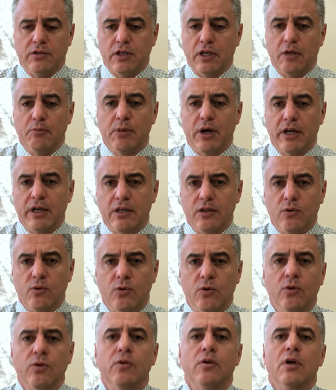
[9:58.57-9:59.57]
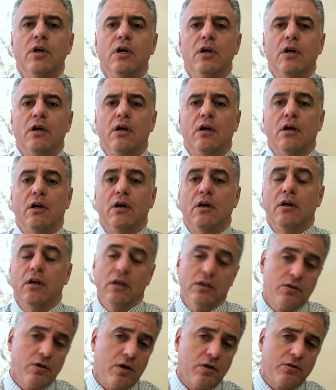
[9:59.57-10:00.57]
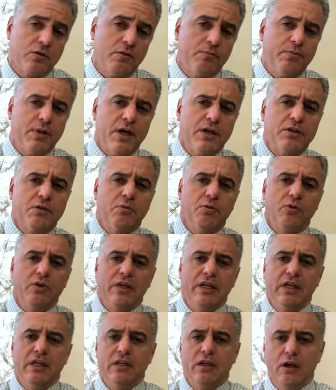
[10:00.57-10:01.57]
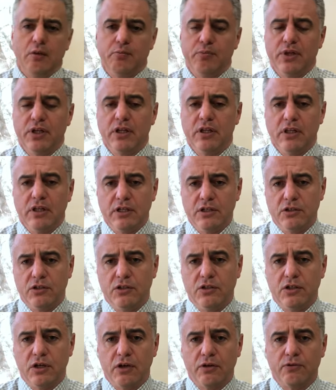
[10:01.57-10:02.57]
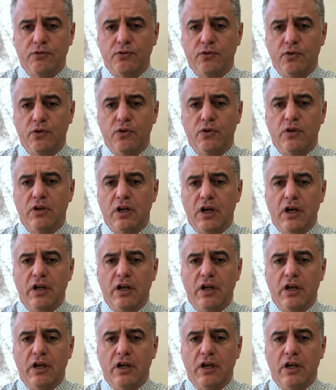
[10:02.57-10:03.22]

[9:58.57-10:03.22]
anybody in the world. It's also possible to eat a completely junk food and